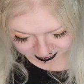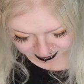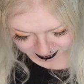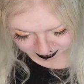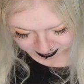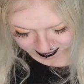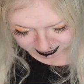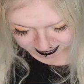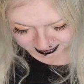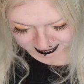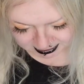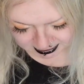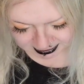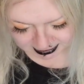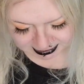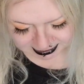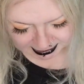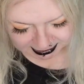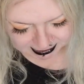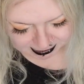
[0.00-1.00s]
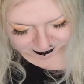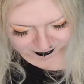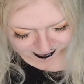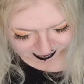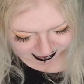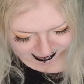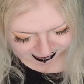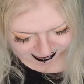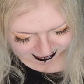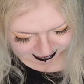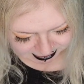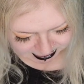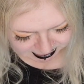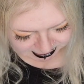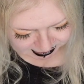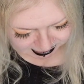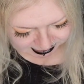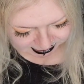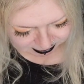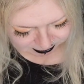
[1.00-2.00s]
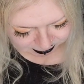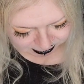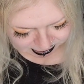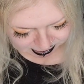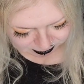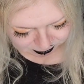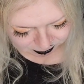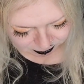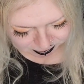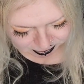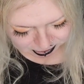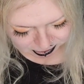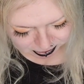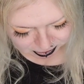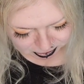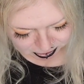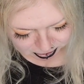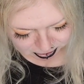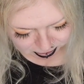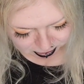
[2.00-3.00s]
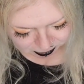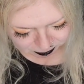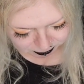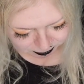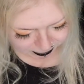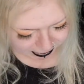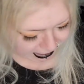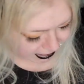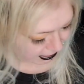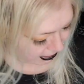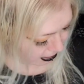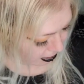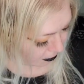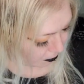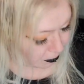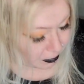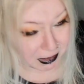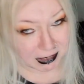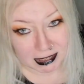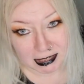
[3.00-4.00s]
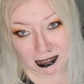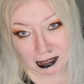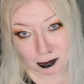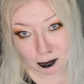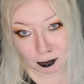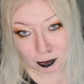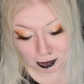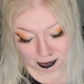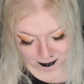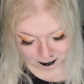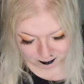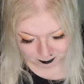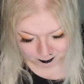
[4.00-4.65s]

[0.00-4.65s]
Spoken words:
I'm gonna see if I can see what I want to start with. We can start with this one.